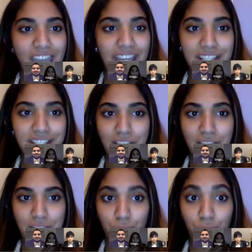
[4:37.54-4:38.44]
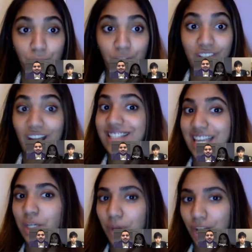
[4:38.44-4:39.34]
A as the answer for the last
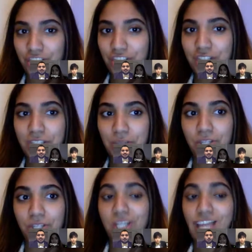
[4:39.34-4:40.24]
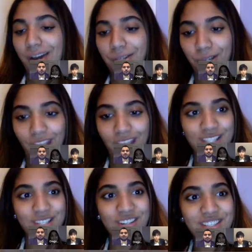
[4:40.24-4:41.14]
8 questions, you start to doubt your
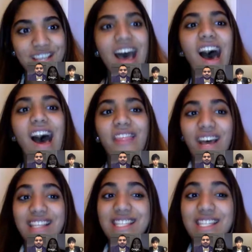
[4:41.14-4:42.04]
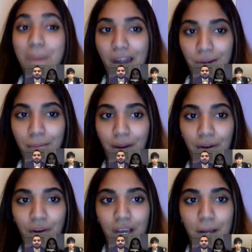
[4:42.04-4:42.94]
answers. That's pattern
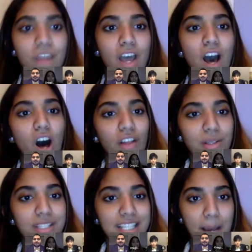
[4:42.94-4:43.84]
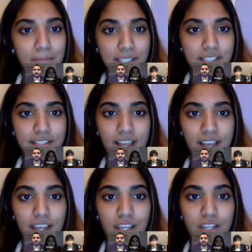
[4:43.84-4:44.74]
paranoia. Although it's tempting to
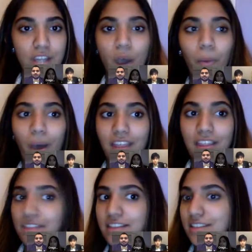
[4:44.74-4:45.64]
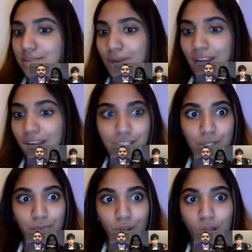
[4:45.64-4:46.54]
say, no way, this is the right
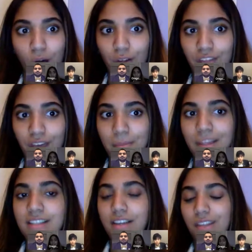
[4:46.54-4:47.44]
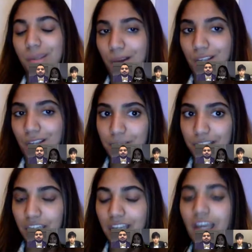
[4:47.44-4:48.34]
answer for all of them, it's definitely a
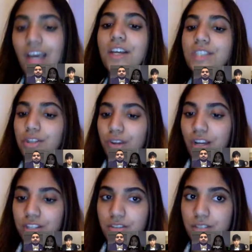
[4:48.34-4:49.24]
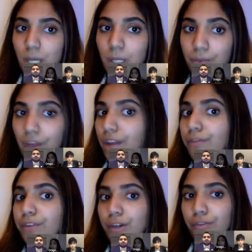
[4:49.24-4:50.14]
possibility. So trust yourself and
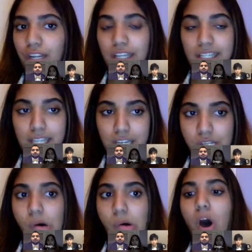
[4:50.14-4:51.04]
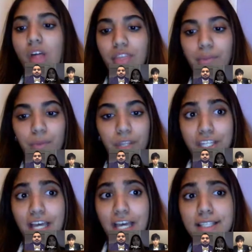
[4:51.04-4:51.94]
feel free to continue on with the
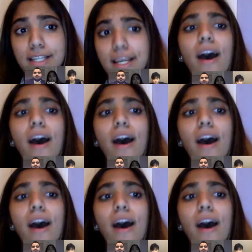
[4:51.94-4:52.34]
test.